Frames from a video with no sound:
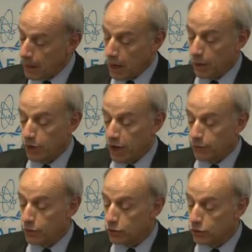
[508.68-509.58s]
And we
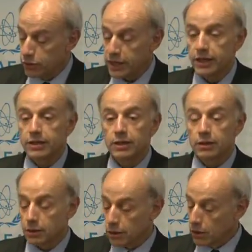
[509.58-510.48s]
have no new
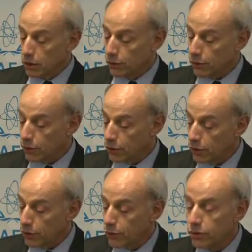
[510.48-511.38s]
data for
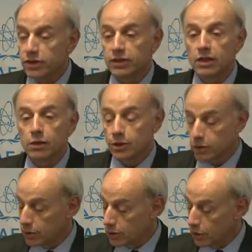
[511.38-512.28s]
the
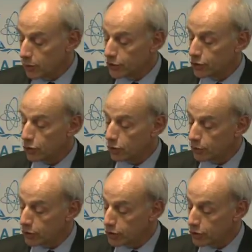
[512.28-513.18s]
30-kilometer offshore
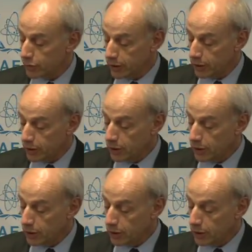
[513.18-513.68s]
monitoring.